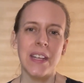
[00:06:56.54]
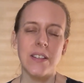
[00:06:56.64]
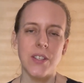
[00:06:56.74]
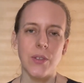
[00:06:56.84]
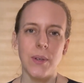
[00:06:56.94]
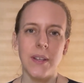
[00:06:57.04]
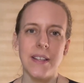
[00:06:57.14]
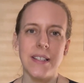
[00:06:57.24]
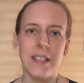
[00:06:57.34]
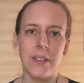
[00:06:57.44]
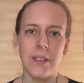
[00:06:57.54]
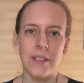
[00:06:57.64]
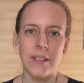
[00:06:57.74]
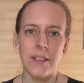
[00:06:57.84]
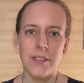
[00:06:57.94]
So doing this
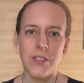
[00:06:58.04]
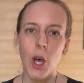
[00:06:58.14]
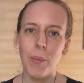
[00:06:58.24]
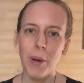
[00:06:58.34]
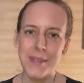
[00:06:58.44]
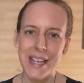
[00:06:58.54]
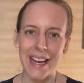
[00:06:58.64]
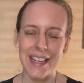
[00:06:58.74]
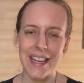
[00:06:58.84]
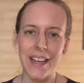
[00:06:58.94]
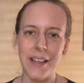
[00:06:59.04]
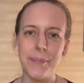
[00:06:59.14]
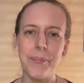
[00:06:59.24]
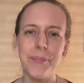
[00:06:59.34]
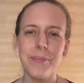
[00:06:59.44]
little top-up technique
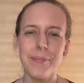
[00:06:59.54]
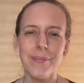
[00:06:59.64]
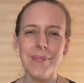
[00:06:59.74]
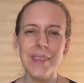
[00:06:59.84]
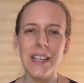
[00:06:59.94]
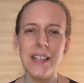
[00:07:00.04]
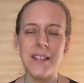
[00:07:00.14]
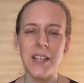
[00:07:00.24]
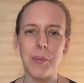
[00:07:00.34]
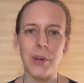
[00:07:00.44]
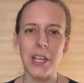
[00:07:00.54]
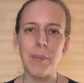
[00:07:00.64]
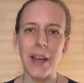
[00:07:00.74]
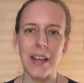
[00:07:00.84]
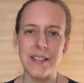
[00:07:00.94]
is bring you
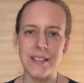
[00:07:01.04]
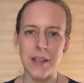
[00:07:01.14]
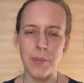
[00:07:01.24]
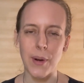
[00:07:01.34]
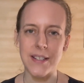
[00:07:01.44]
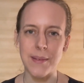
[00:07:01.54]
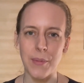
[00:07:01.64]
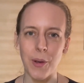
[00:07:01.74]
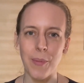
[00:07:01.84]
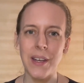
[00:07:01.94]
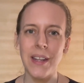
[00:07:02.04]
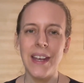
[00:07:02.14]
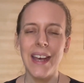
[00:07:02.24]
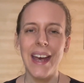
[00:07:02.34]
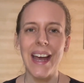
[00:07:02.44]
back into the present moment
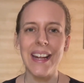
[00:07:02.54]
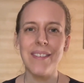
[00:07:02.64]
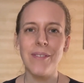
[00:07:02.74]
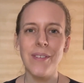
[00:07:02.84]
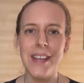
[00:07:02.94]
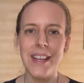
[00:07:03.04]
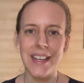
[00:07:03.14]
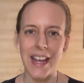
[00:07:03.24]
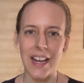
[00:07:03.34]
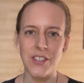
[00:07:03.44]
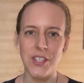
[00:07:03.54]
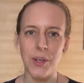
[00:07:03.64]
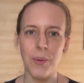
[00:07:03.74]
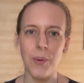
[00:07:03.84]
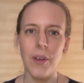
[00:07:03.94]
and reconnect
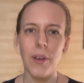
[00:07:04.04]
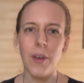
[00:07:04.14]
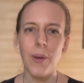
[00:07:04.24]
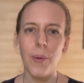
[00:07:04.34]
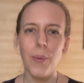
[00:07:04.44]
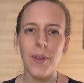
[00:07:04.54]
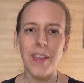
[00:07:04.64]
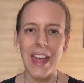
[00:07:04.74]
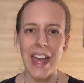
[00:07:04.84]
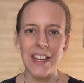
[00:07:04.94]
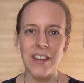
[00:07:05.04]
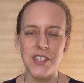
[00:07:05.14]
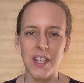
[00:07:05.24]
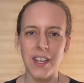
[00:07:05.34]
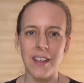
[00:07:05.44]
you with the
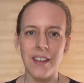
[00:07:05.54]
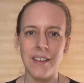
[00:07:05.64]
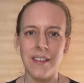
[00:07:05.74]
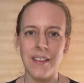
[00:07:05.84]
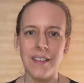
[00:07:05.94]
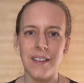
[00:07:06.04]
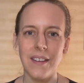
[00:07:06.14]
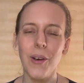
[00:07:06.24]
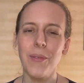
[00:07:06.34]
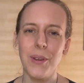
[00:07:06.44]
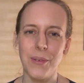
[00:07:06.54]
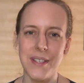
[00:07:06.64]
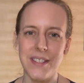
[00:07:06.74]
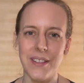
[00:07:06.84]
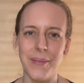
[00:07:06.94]
energy of the
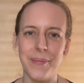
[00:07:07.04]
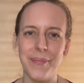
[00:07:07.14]
crystal.